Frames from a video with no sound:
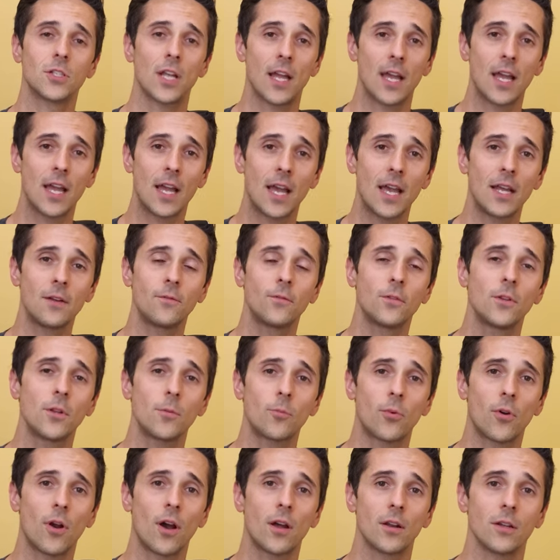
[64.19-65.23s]
a handful of
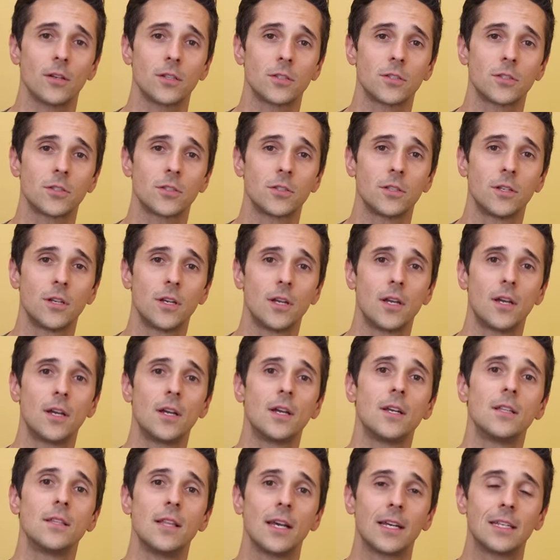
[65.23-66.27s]
products
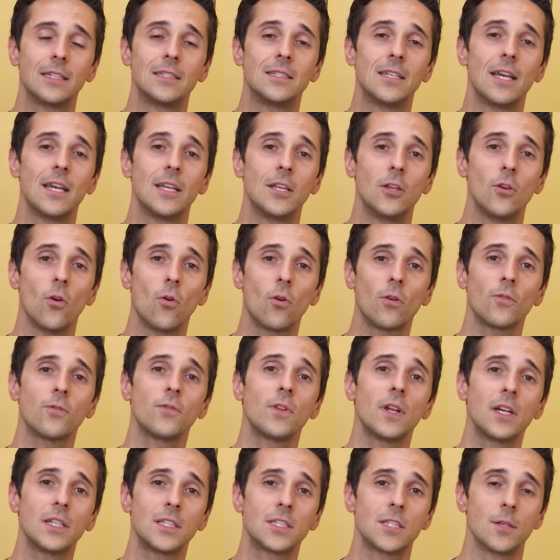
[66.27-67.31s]
that can take your
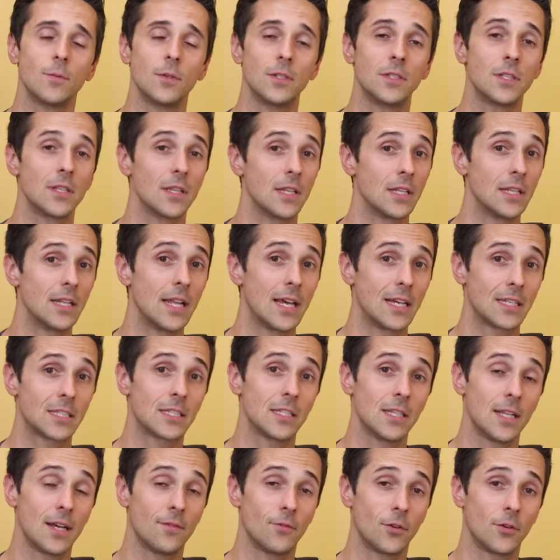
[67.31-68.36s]
flight sim to the next
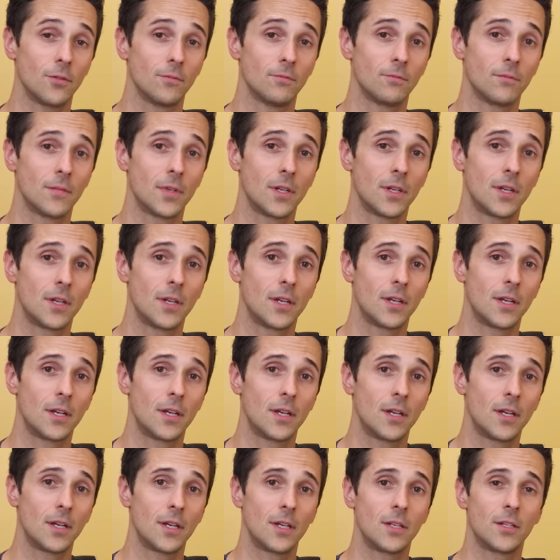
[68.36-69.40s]
level.
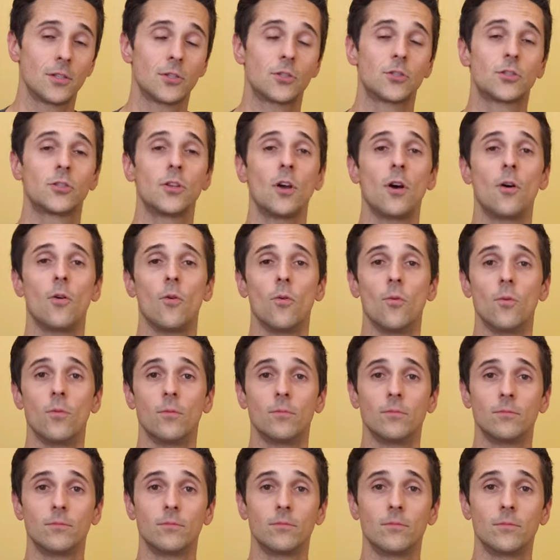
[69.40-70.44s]
So
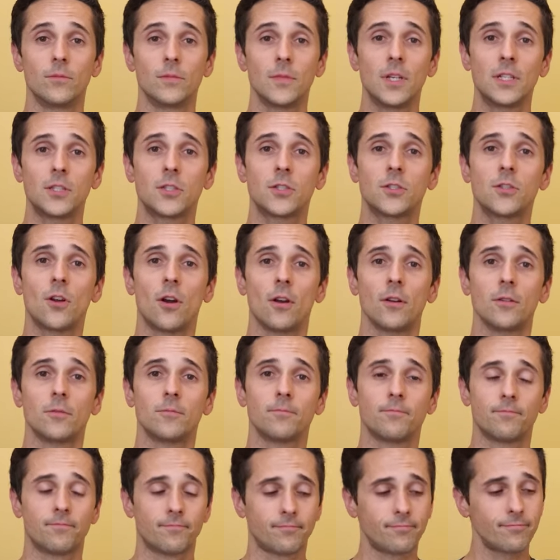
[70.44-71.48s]
let's start.
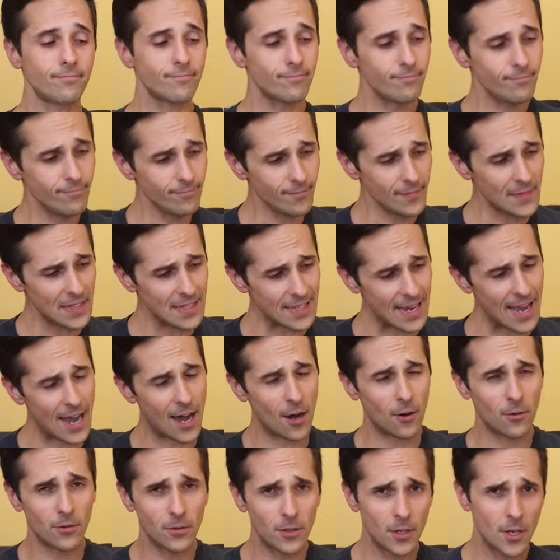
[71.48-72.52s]

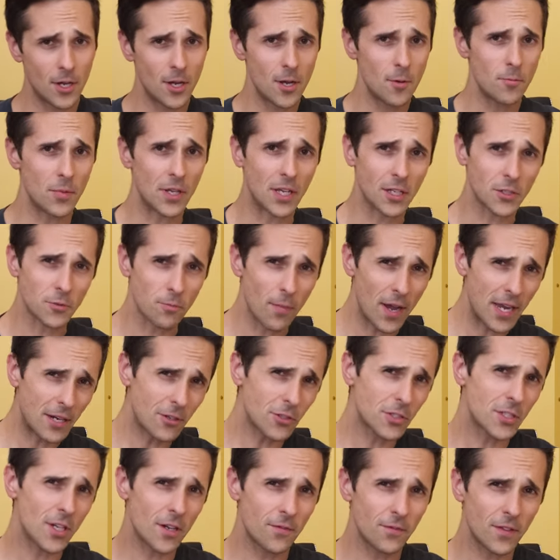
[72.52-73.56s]
Now, because
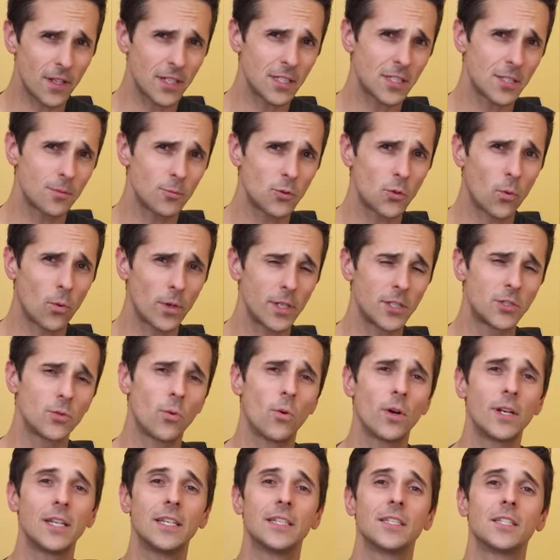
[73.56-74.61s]
Microsoft Flight Sim
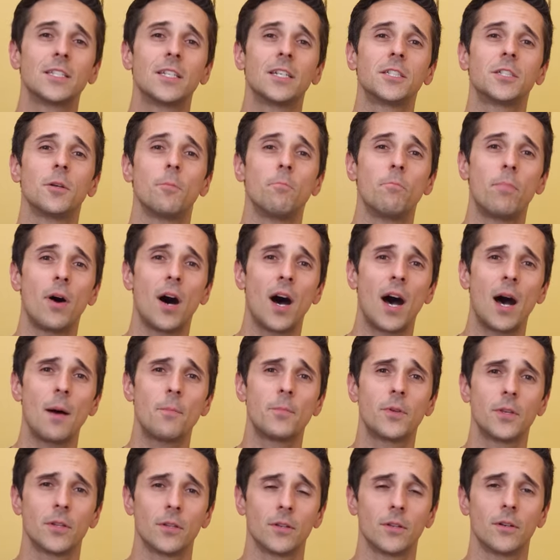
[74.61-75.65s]
2020 is such a
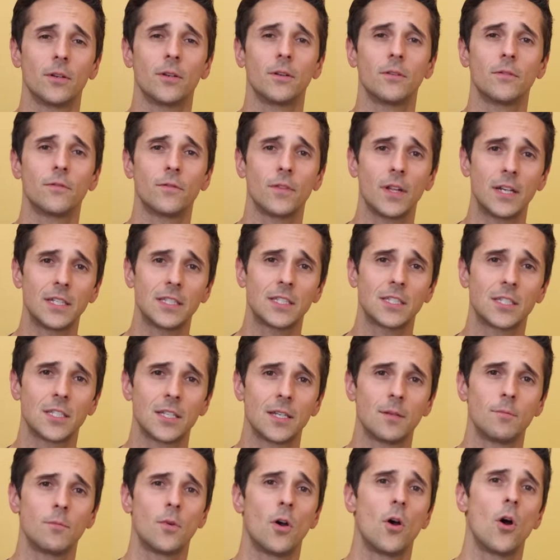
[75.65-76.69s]
popular flight
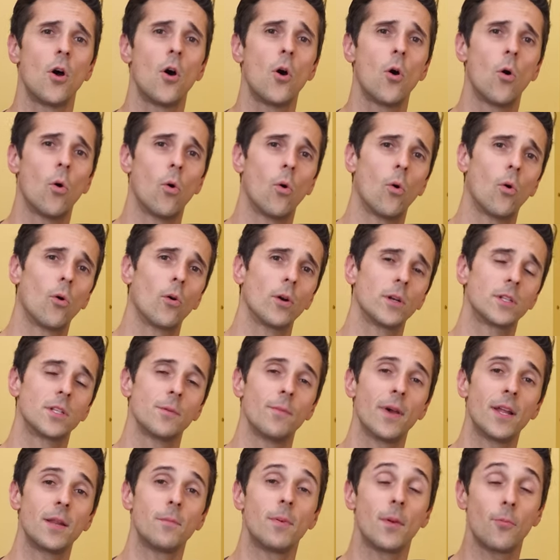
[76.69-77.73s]
sim or to
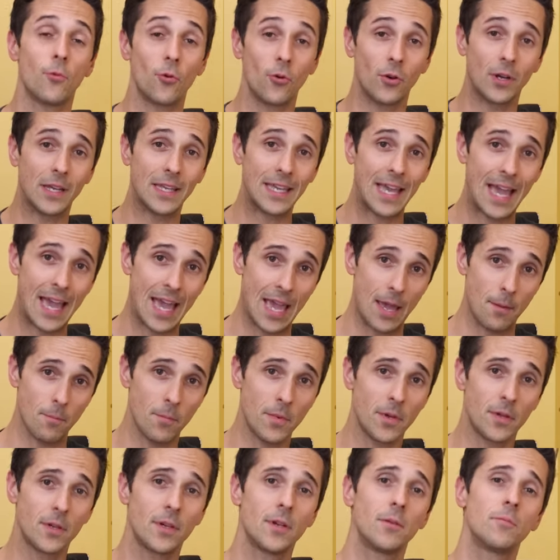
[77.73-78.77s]
many people game
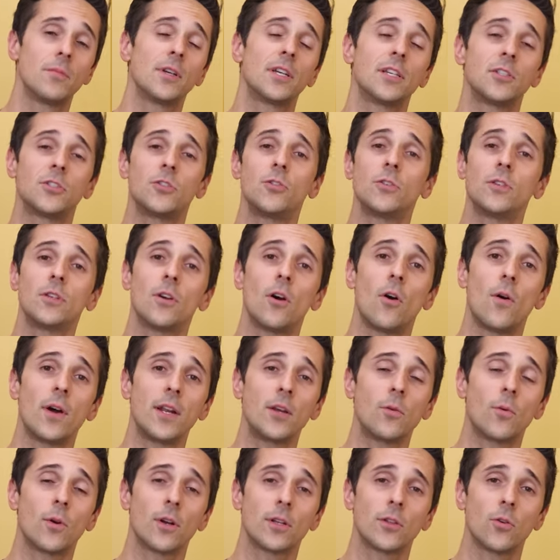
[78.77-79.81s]
because you can go
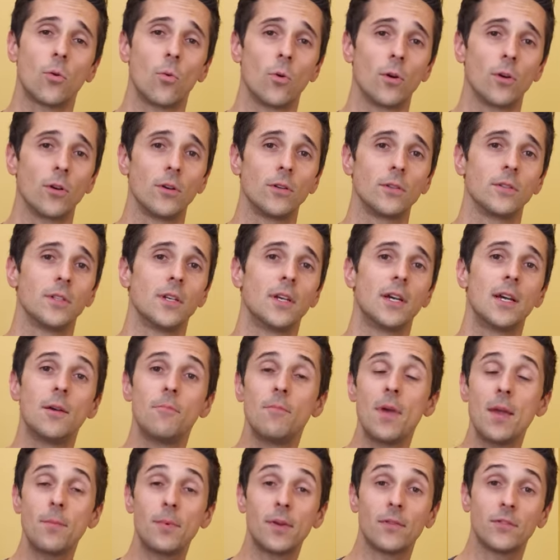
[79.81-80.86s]
anywhere in the world,
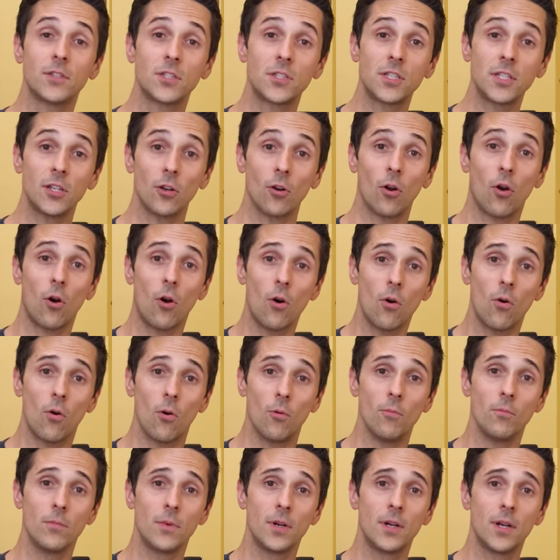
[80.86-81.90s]
maybe even see your
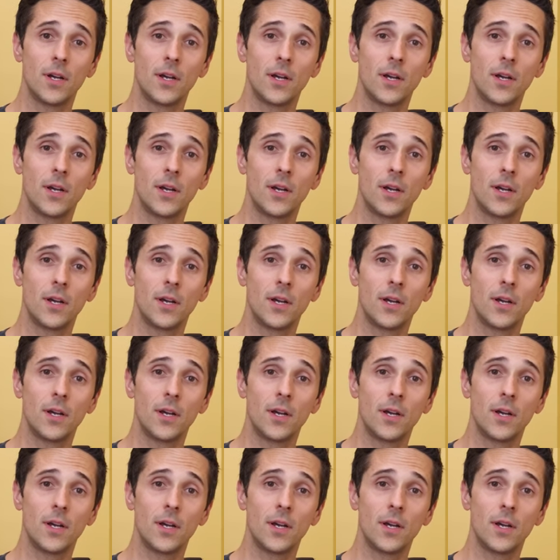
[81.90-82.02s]
home